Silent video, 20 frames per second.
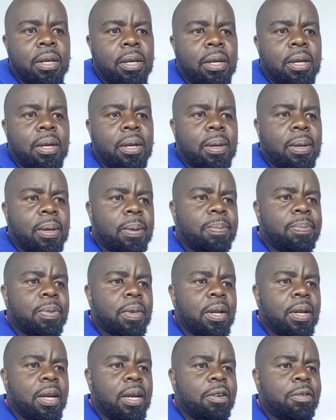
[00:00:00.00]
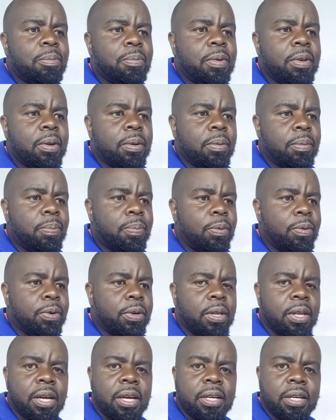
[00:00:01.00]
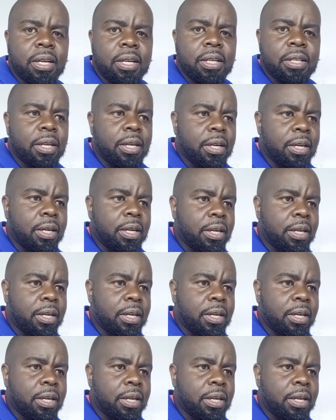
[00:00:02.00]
Let me put that as a